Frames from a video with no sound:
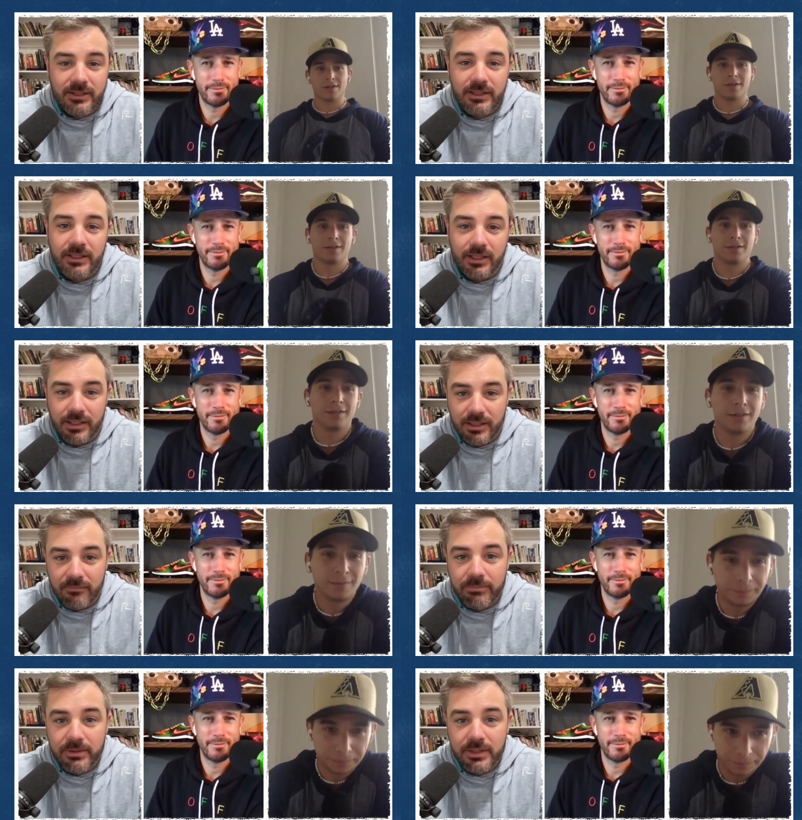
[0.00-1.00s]

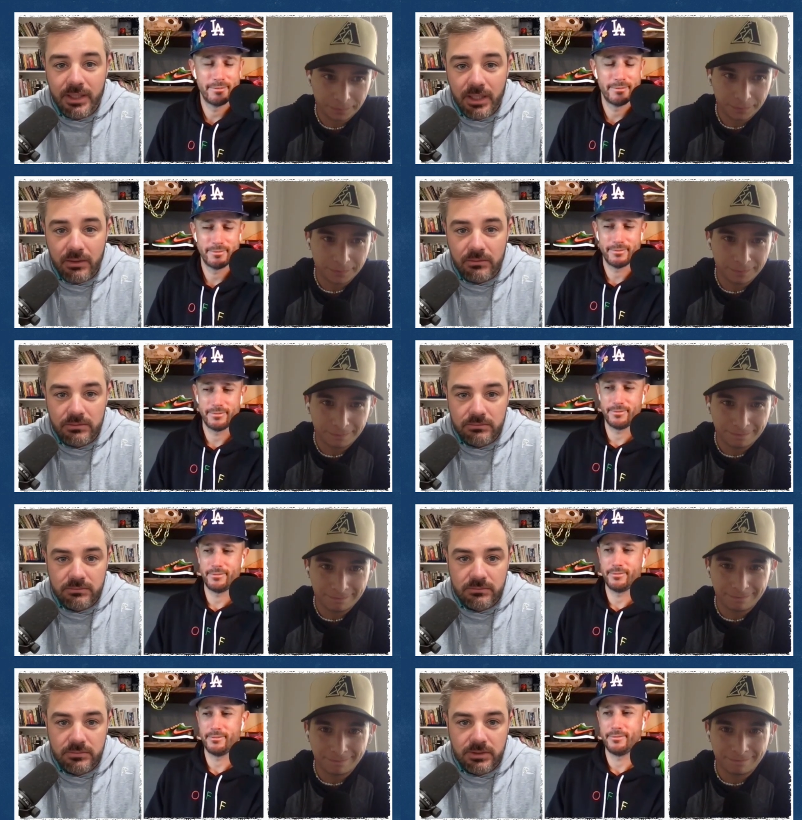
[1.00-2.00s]
Speaker 1: Love Below.
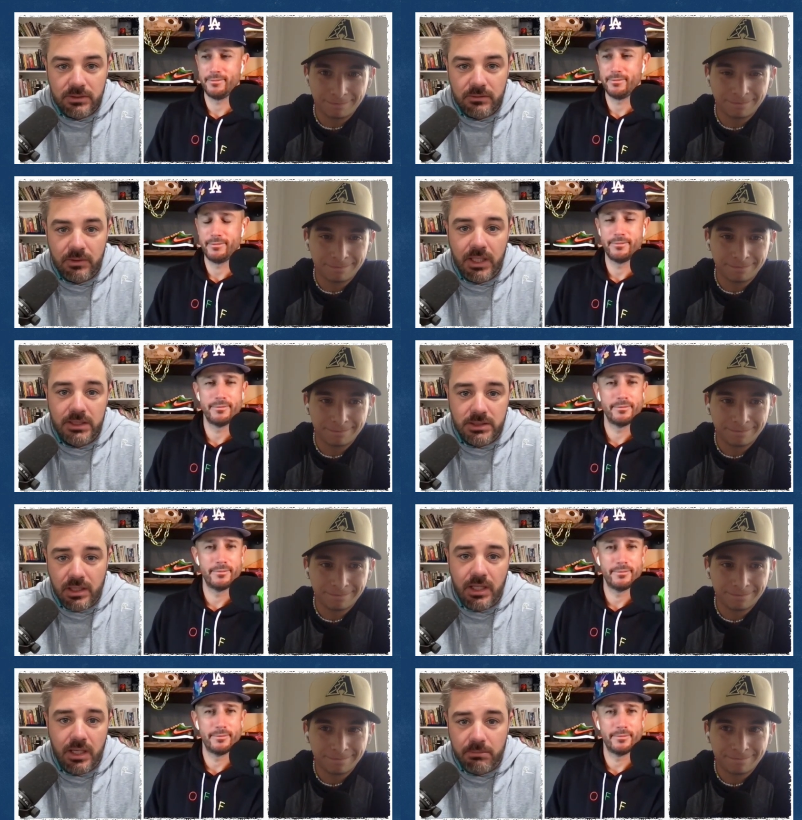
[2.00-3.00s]
I
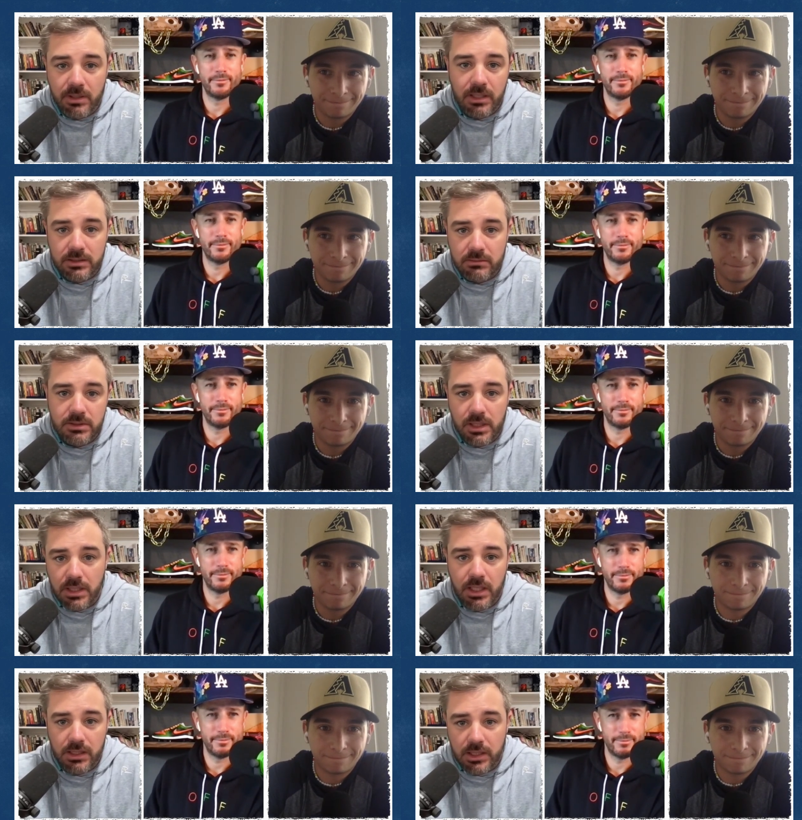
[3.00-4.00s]
saw it. I bought it.
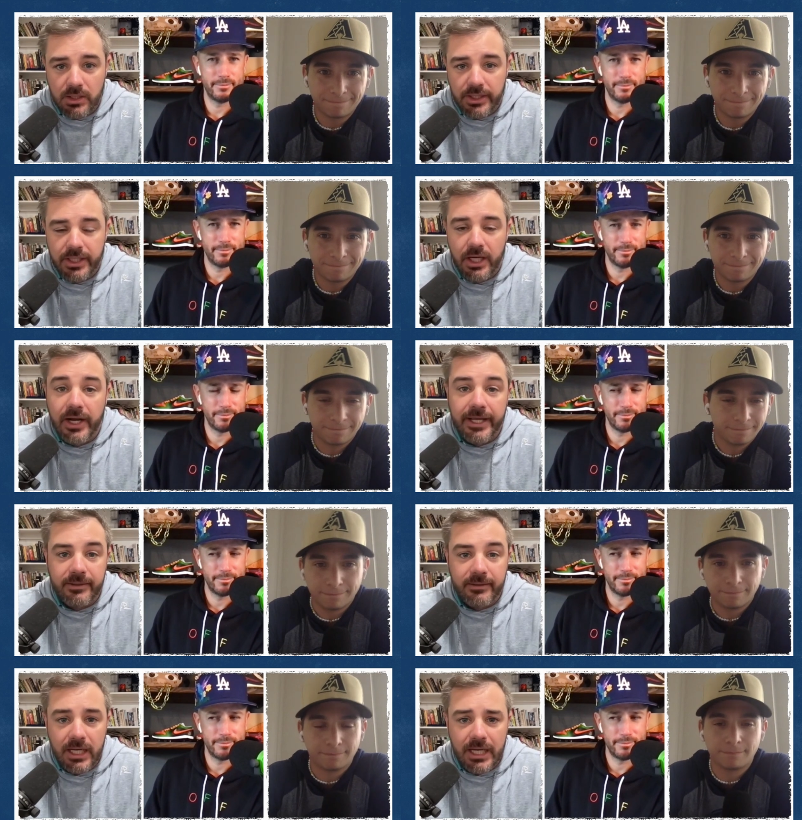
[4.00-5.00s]
All right.
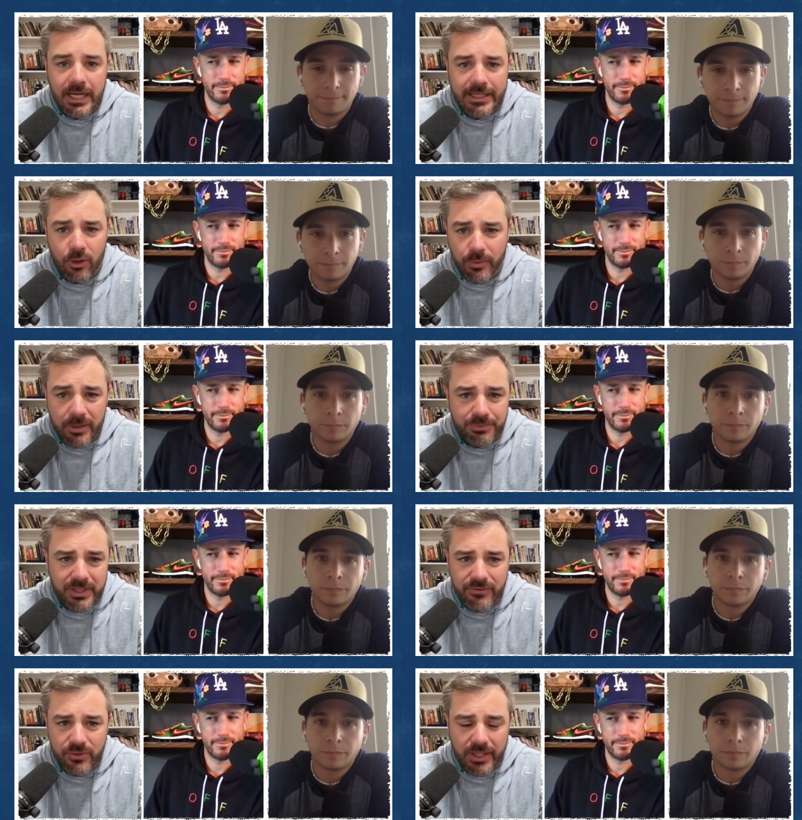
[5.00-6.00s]
Uh, are we going to
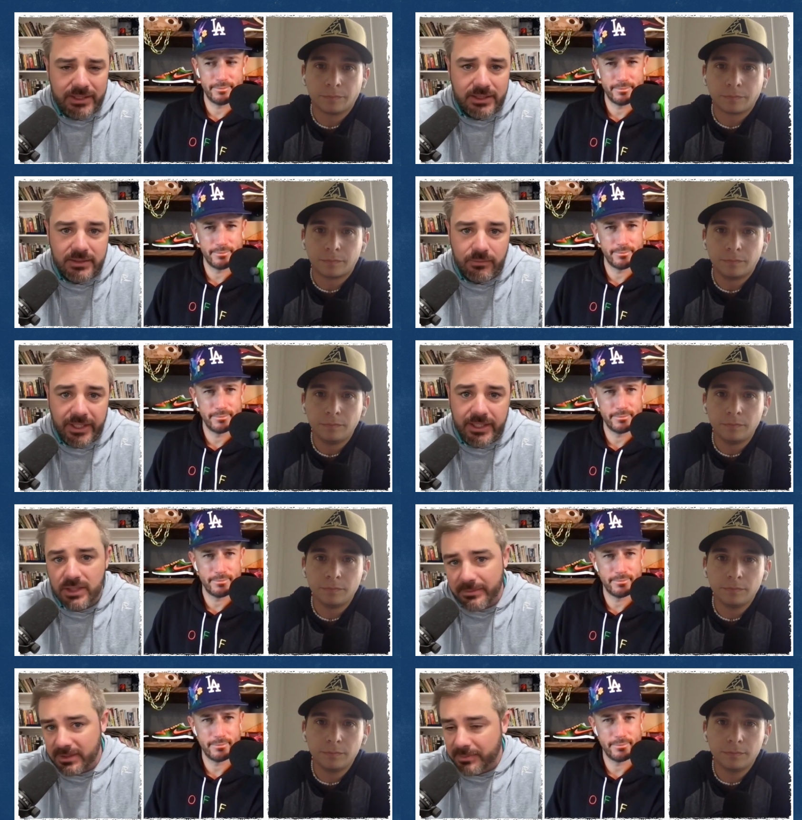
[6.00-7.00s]
preview like the, we got to
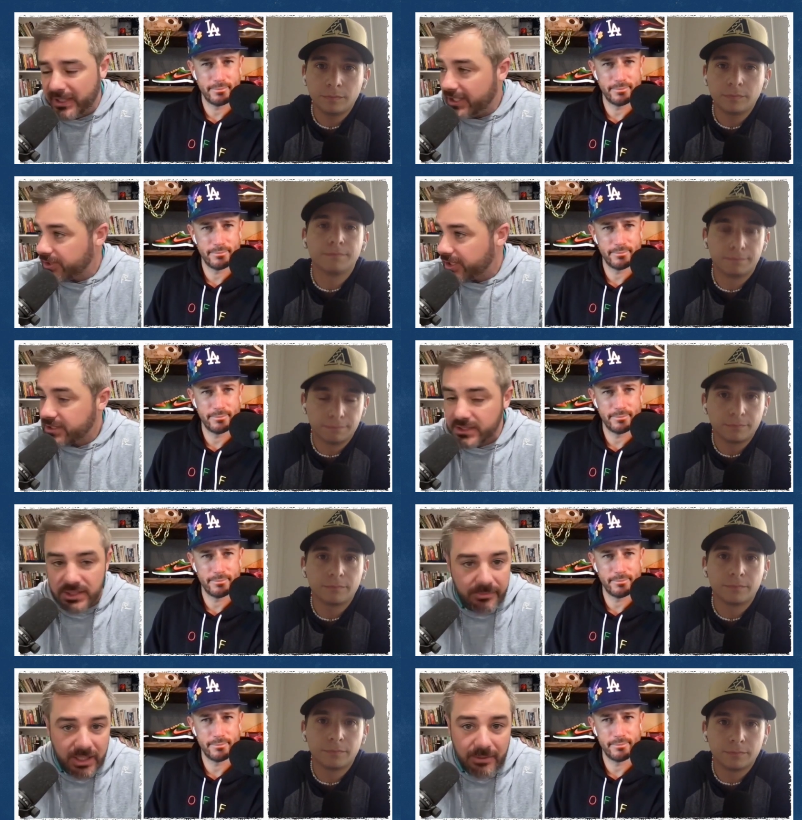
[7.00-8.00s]
talk about the Padres
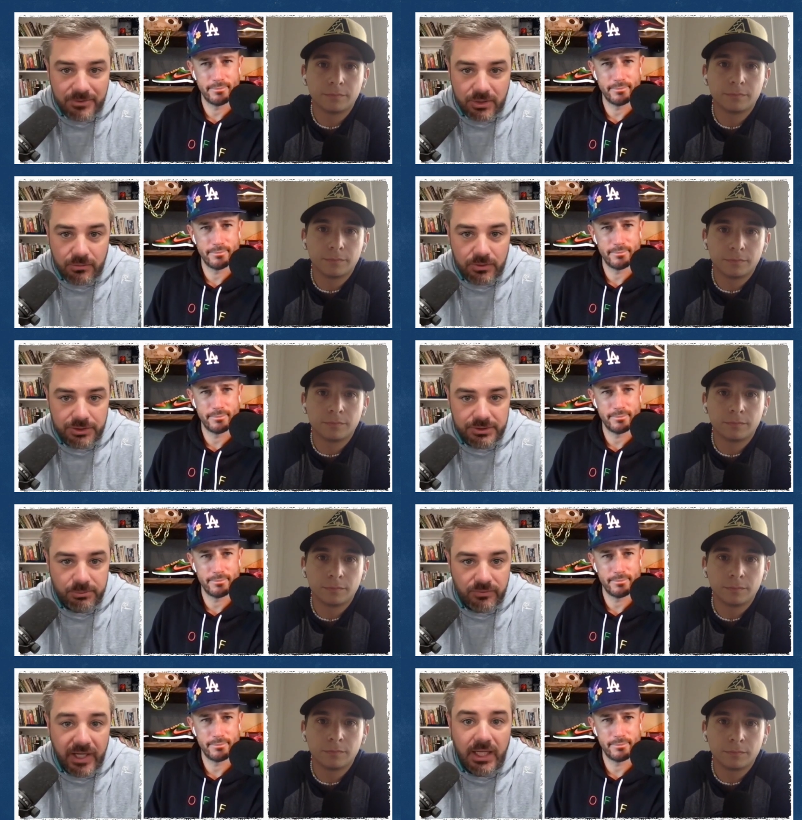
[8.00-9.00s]
coming up. So we'll just
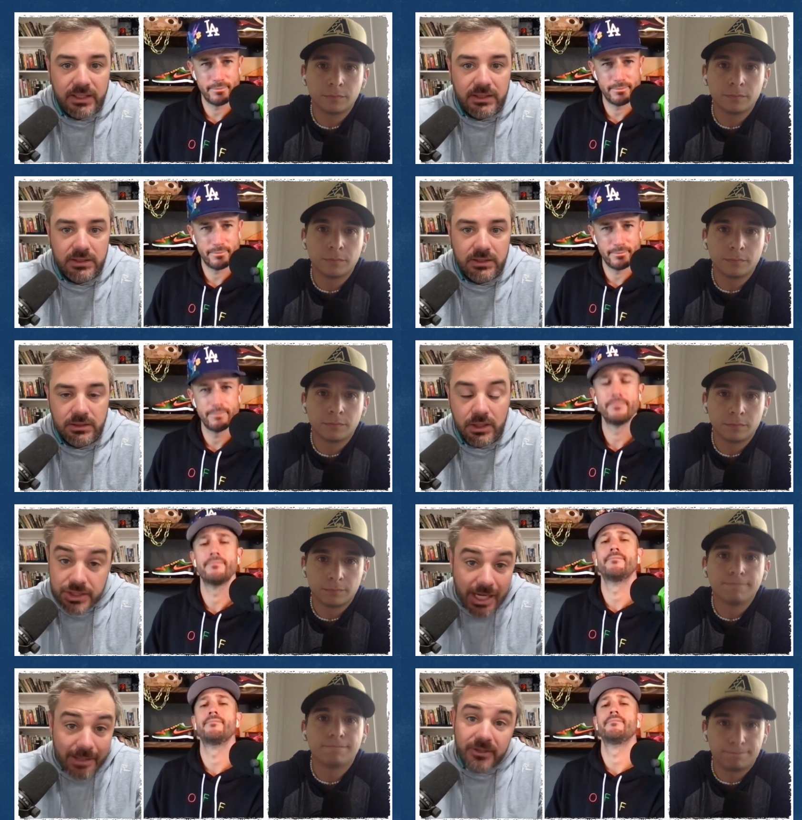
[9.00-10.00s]
move on. Good
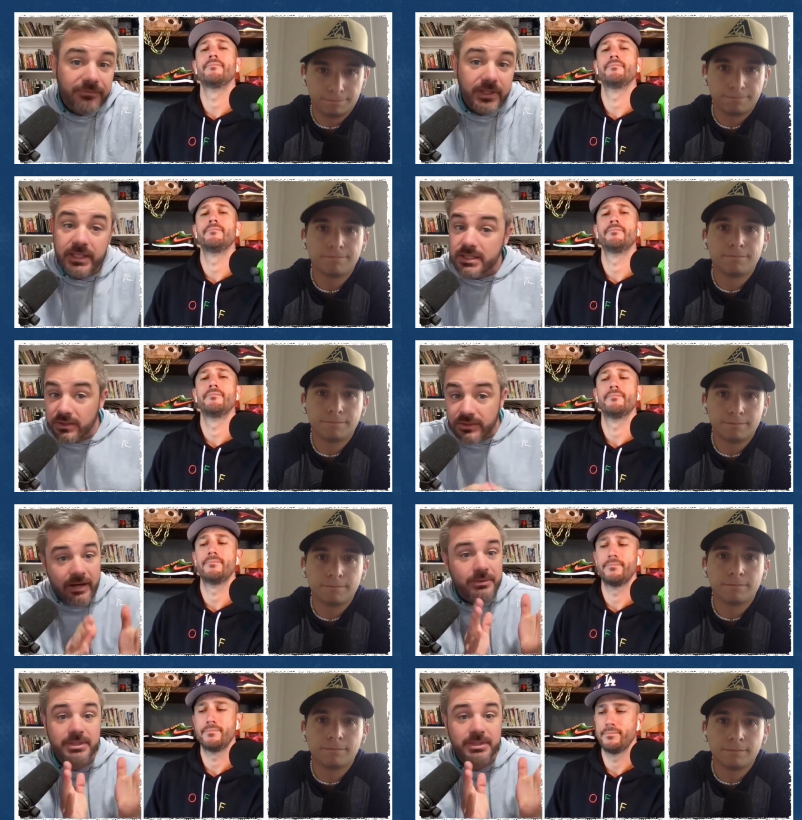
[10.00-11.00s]
job to the Phillies. The
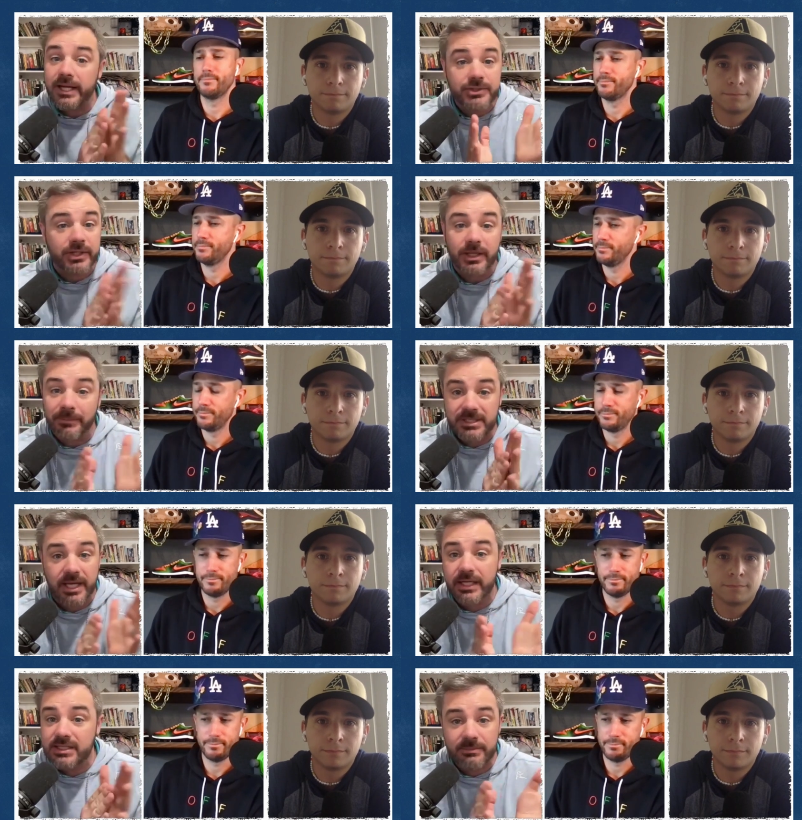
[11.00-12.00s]
crowd was electric. I'm
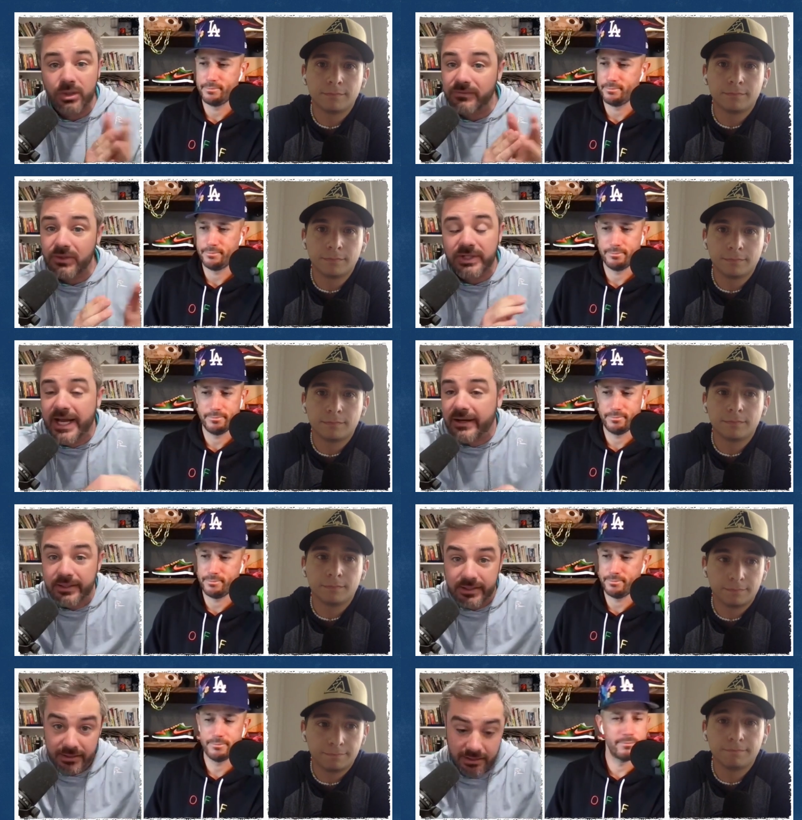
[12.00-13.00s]
excited to see more of the crowd.
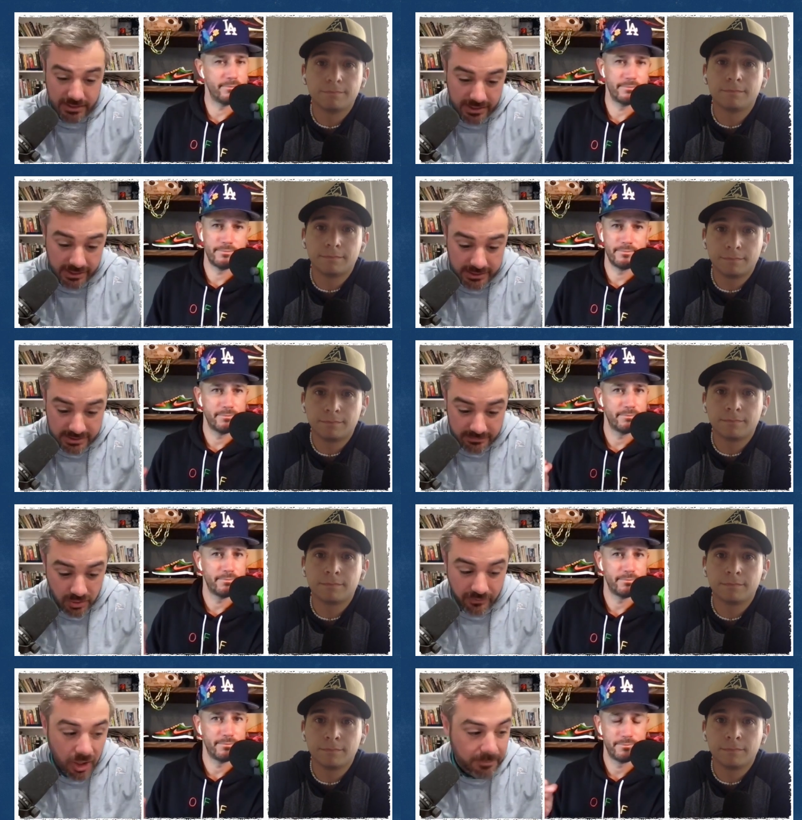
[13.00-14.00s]
Excited to see more
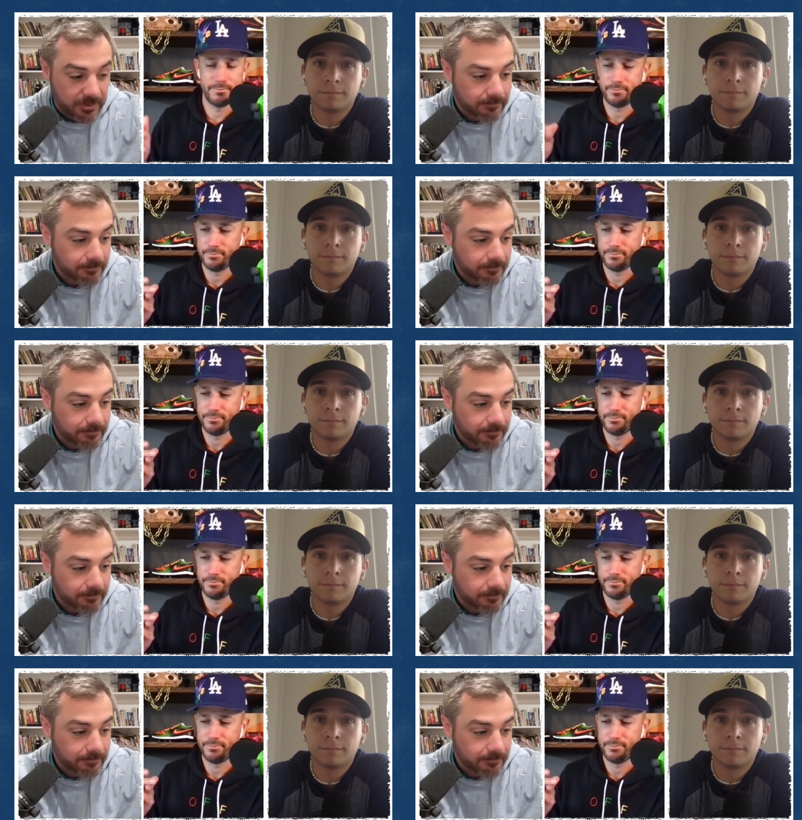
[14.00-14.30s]
of Harper.